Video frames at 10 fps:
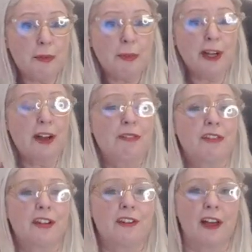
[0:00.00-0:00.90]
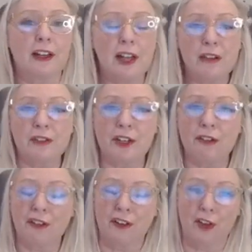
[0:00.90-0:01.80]
by not feeling that love, and
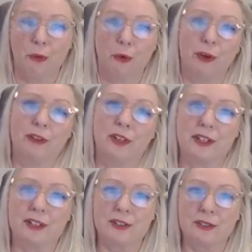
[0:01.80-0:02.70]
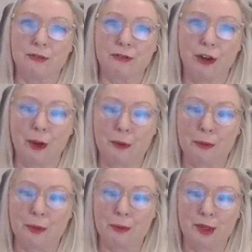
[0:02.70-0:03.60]
not feeling that worthiness
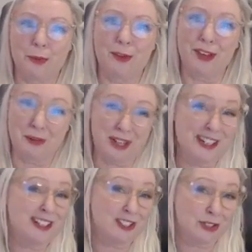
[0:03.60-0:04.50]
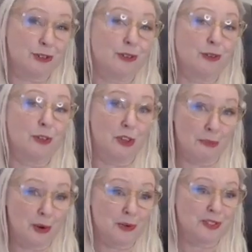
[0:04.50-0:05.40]
from the people that we needed to the
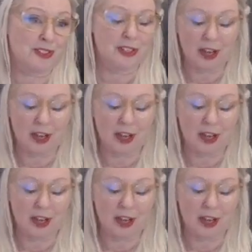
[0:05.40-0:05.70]
most.